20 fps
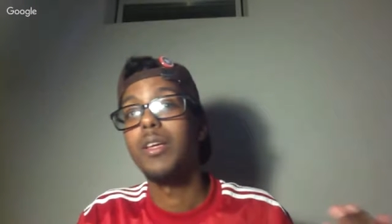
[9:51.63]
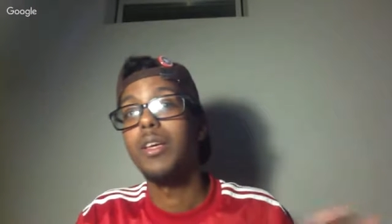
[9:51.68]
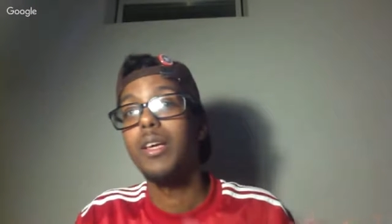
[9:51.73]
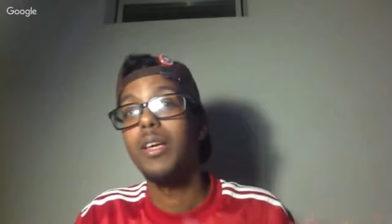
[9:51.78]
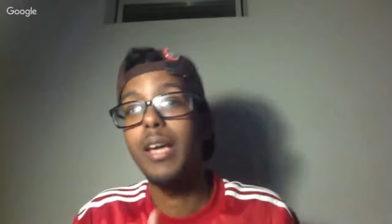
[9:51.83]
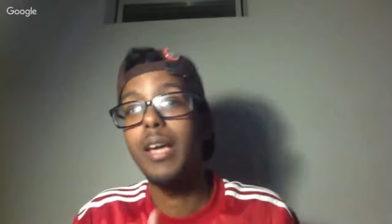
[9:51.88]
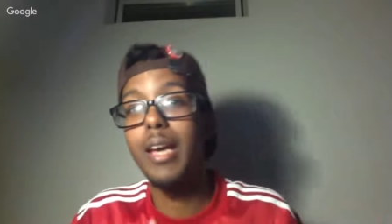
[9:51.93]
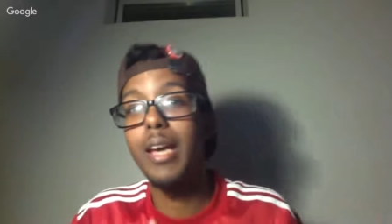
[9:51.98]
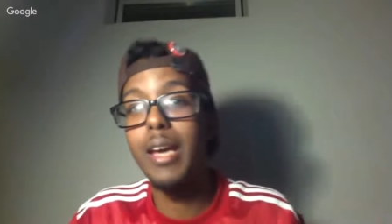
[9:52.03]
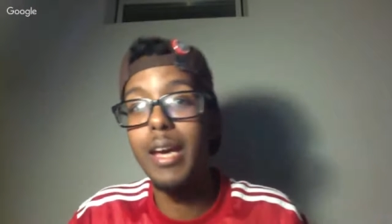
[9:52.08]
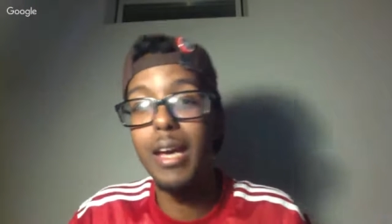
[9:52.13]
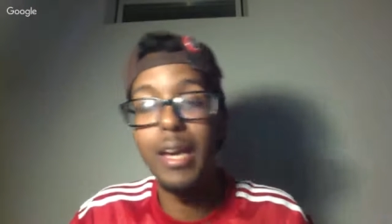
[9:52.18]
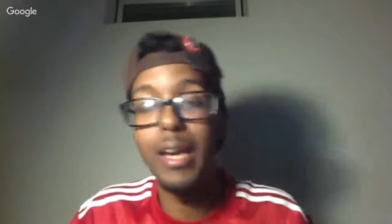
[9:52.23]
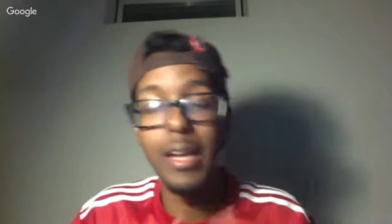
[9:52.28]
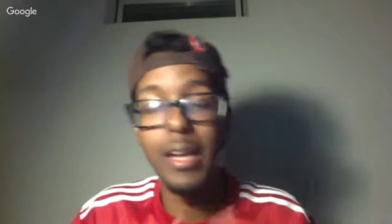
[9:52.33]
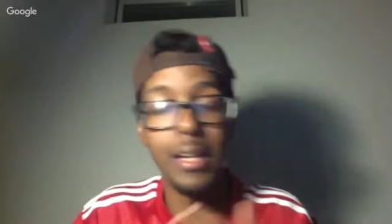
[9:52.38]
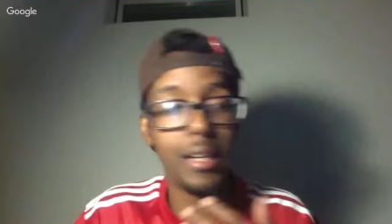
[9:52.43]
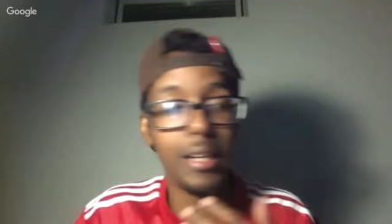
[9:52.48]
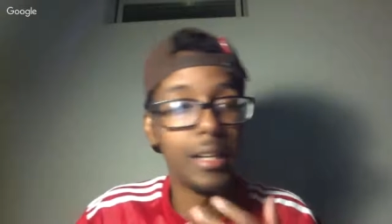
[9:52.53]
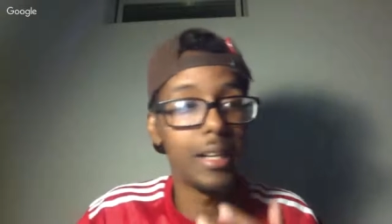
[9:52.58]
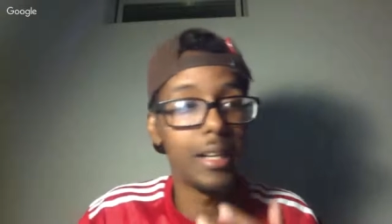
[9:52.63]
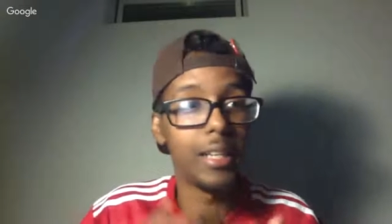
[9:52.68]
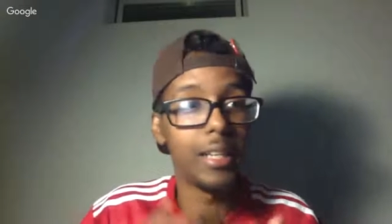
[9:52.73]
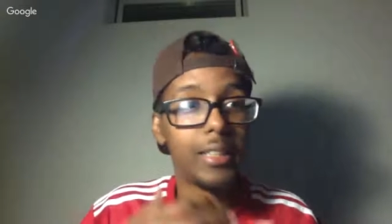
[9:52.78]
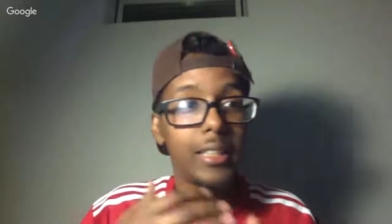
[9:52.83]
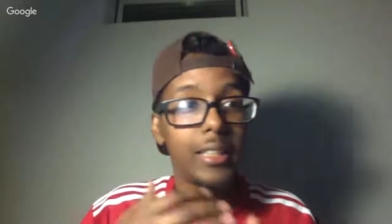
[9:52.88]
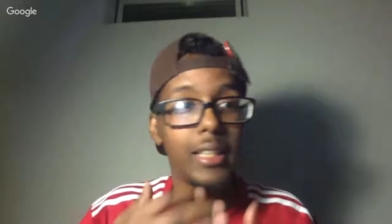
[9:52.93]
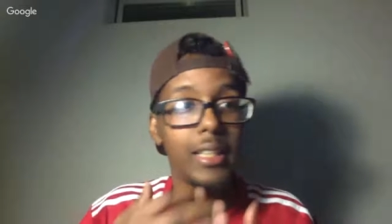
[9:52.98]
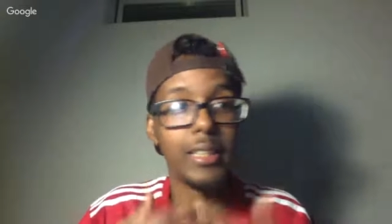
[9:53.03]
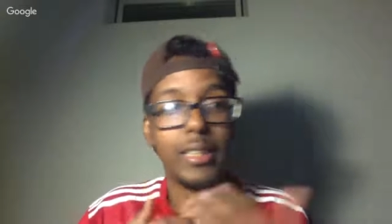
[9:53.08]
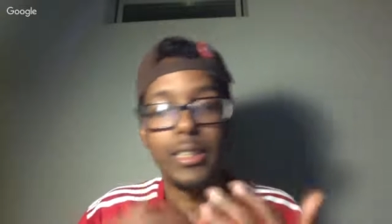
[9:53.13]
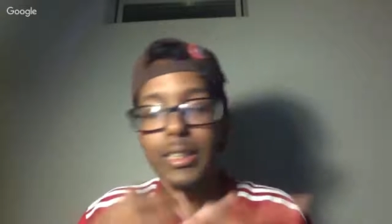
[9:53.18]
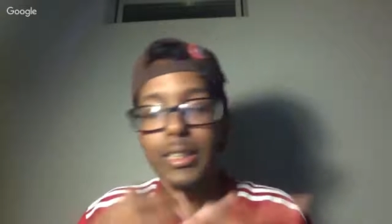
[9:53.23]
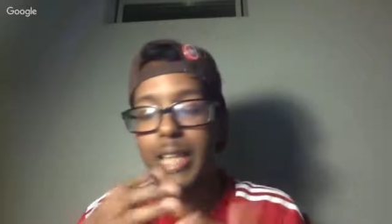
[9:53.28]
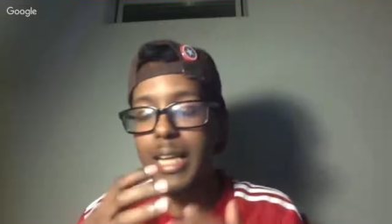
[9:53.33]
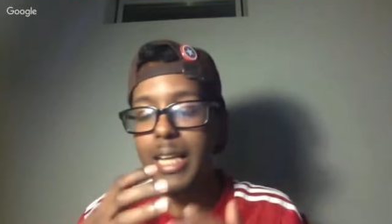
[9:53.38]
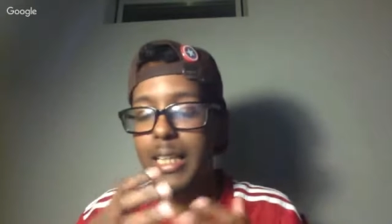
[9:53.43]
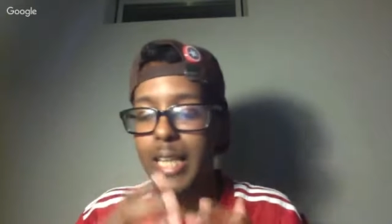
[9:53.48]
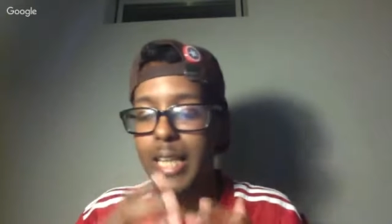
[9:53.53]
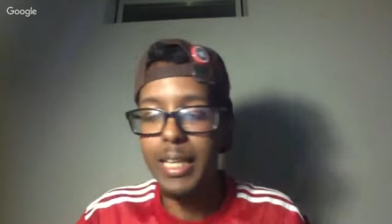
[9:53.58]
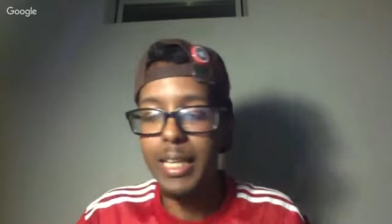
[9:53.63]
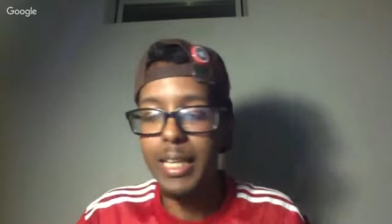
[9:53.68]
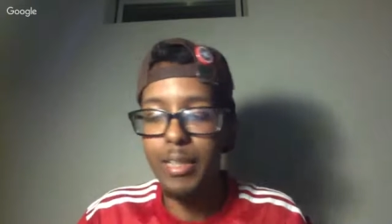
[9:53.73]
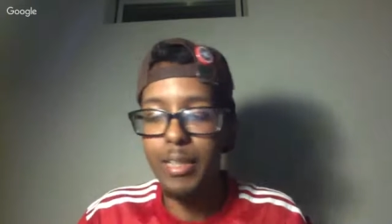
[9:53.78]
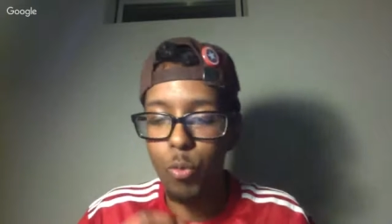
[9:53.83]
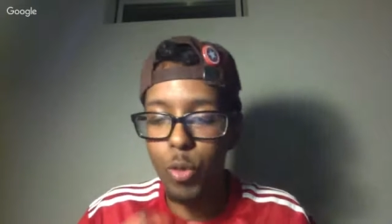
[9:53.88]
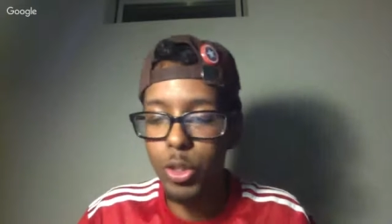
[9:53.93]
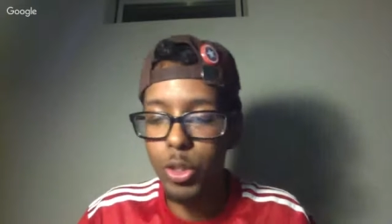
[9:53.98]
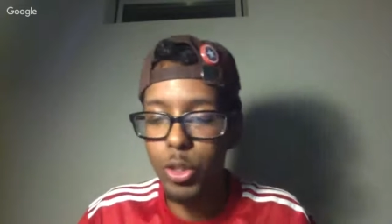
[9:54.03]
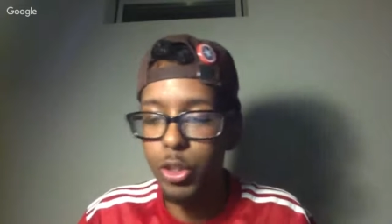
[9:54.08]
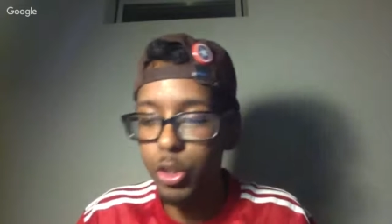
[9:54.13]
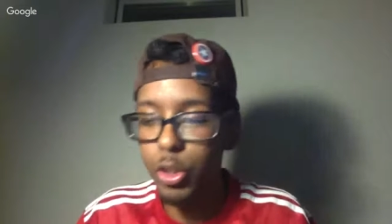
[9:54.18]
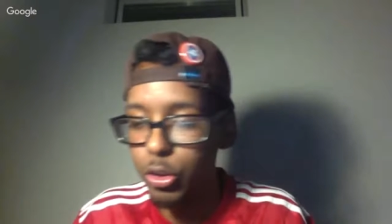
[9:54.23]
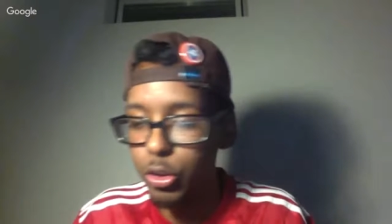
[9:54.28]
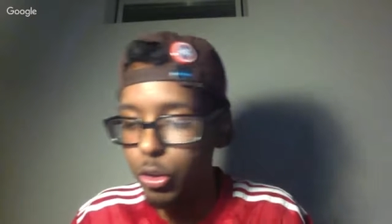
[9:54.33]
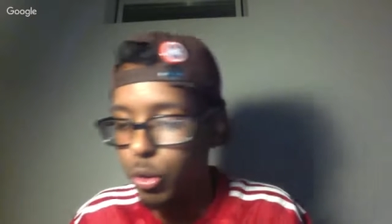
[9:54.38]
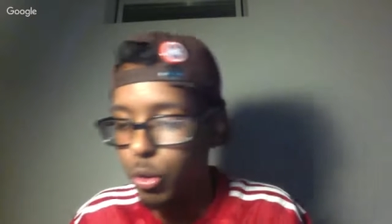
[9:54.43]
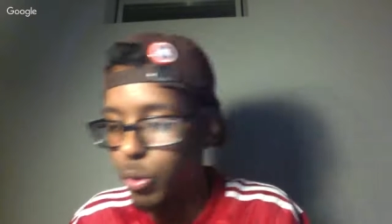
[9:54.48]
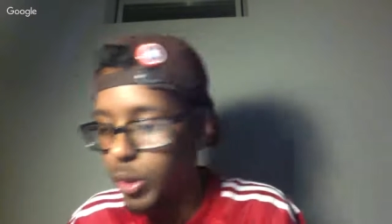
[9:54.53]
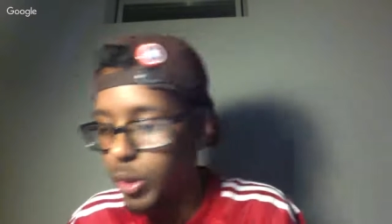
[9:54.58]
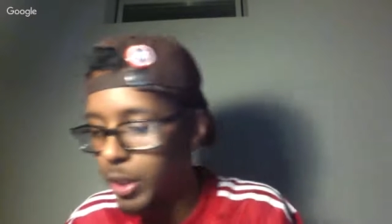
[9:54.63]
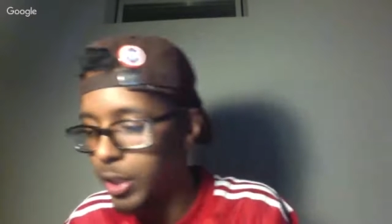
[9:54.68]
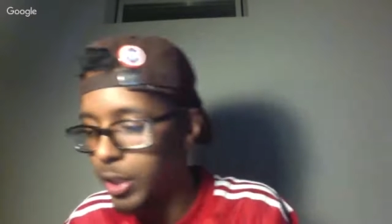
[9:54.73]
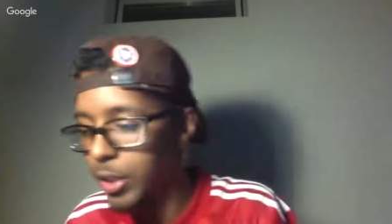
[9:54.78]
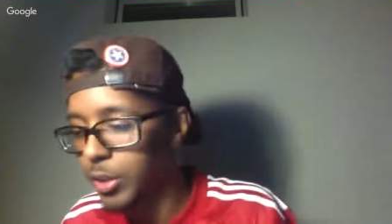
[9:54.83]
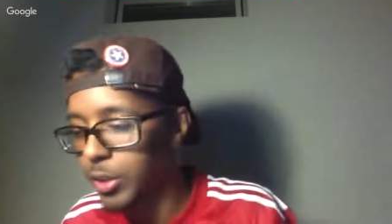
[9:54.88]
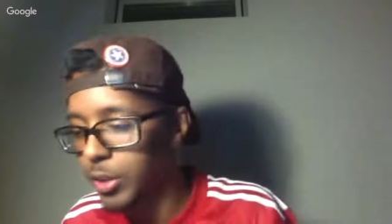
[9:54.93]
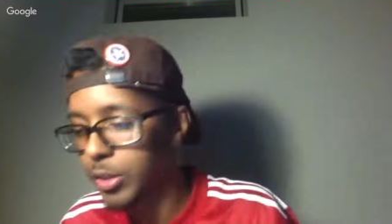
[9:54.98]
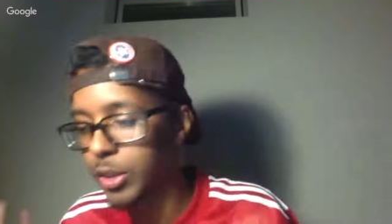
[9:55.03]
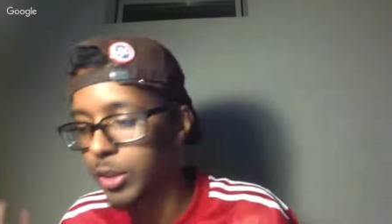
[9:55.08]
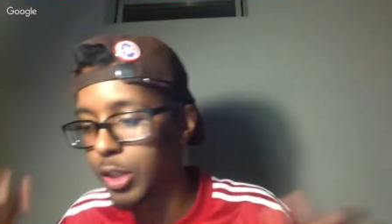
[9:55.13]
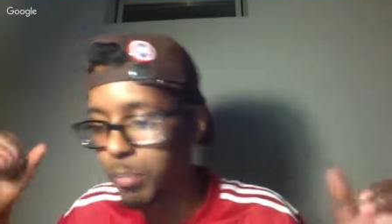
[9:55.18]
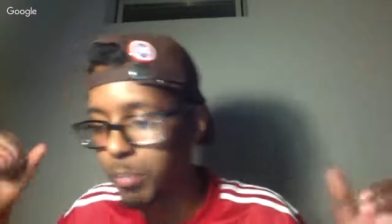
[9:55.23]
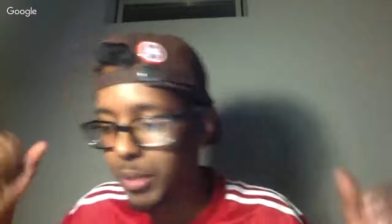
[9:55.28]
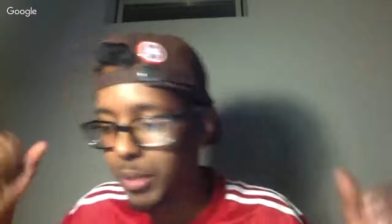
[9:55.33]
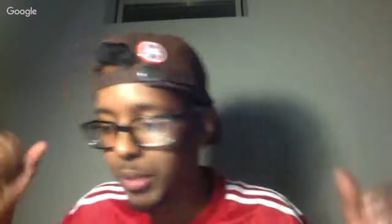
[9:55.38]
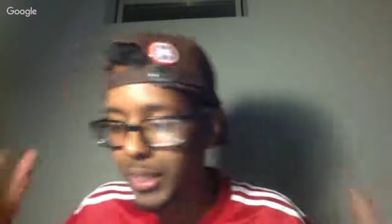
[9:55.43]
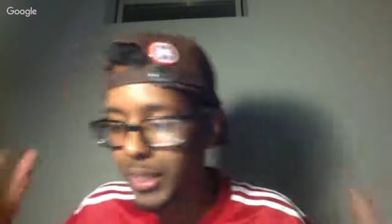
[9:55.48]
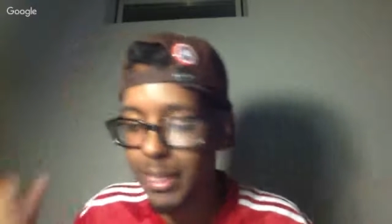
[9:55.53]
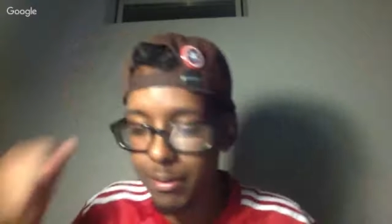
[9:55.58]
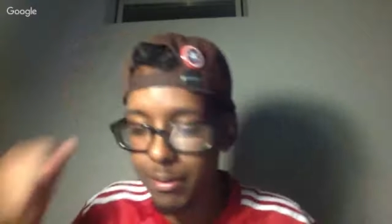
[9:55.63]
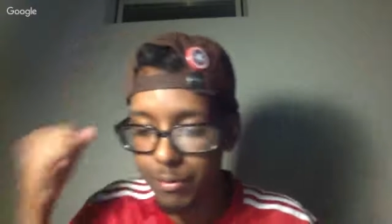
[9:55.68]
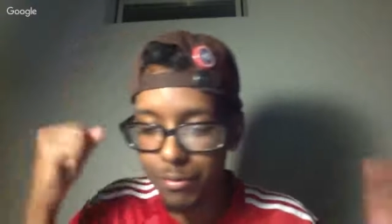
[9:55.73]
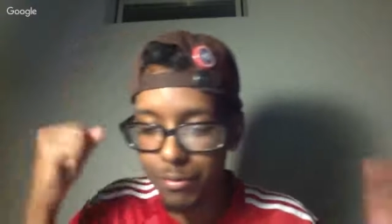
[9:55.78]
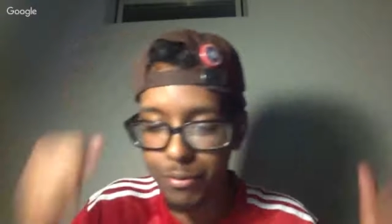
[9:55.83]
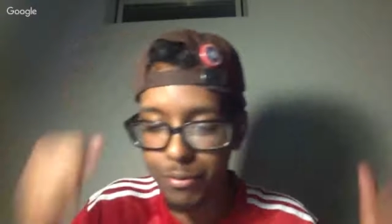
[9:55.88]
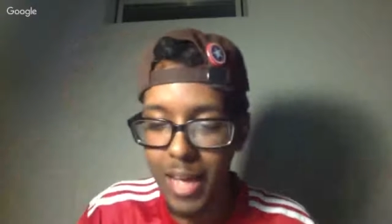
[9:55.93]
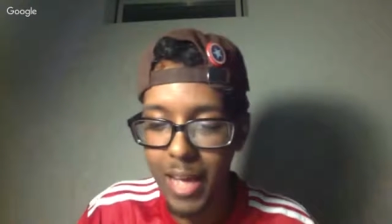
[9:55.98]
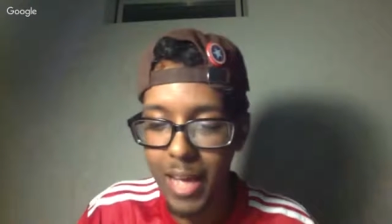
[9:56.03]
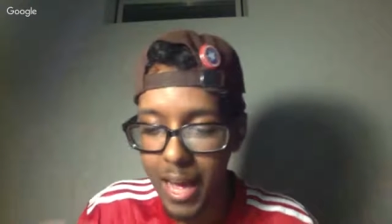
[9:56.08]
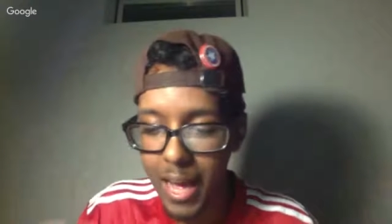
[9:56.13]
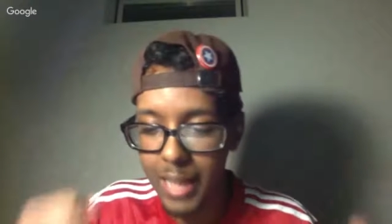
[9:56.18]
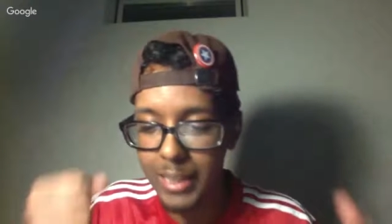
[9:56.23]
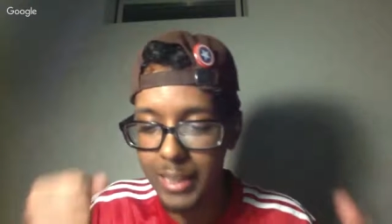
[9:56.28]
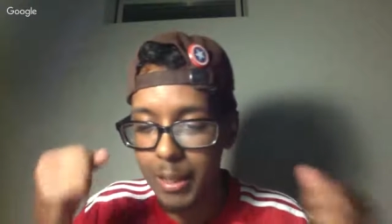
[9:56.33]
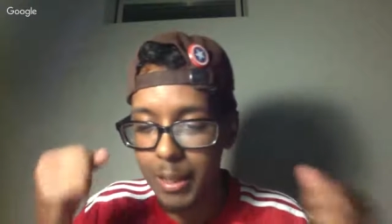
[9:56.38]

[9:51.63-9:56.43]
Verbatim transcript: And it's, it's just, I like what they're doing here. They're, they're planting flags.